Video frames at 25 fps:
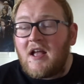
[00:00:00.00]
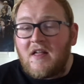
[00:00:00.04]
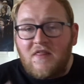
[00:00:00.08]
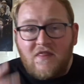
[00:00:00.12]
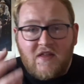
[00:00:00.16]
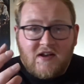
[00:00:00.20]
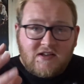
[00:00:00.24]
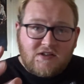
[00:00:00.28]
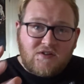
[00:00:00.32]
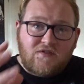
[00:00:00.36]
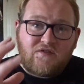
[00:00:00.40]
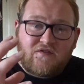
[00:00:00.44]

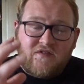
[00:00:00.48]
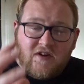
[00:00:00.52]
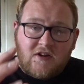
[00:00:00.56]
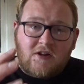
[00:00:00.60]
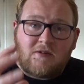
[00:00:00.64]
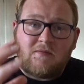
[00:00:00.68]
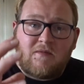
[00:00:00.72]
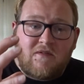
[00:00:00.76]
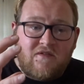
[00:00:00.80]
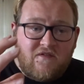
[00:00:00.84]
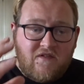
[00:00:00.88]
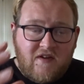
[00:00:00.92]
This
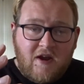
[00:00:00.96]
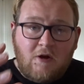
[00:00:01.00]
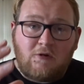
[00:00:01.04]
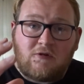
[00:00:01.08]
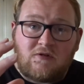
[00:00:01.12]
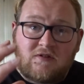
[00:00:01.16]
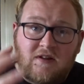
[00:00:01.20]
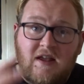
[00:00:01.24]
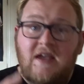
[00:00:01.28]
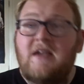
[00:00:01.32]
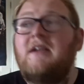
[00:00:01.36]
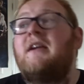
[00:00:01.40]
film
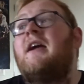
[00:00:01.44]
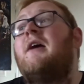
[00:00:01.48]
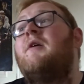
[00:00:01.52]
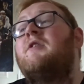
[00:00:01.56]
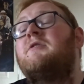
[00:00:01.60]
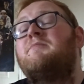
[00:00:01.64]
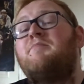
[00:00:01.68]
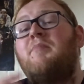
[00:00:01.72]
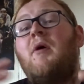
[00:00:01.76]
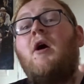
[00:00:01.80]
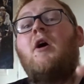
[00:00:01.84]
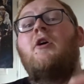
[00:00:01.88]
felt like it
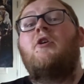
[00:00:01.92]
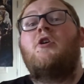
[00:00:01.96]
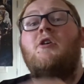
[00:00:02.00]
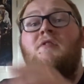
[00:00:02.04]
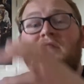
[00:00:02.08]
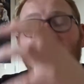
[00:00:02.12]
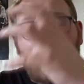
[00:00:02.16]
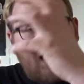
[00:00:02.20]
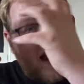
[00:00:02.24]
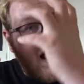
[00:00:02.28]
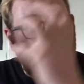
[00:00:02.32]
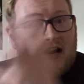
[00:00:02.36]
was part
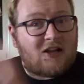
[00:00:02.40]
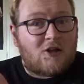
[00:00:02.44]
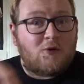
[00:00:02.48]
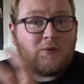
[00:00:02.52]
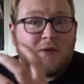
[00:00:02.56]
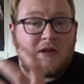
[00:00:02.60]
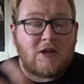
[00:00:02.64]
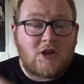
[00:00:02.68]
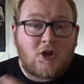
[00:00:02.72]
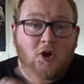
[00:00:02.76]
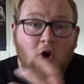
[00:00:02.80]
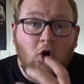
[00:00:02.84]
of the
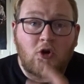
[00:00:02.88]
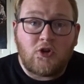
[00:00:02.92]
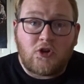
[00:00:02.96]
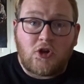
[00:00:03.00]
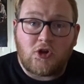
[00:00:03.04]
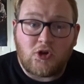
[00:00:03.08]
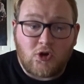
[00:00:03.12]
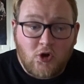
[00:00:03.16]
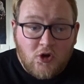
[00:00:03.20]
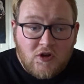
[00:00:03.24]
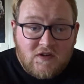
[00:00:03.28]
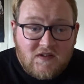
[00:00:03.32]
Halloween
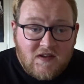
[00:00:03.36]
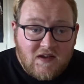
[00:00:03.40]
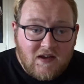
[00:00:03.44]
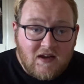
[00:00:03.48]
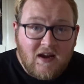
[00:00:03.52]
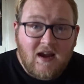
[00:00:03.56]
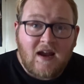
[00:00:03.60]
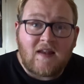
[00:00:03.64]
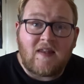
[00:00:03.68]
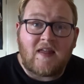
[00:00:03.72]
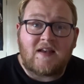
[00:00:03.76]
continuity,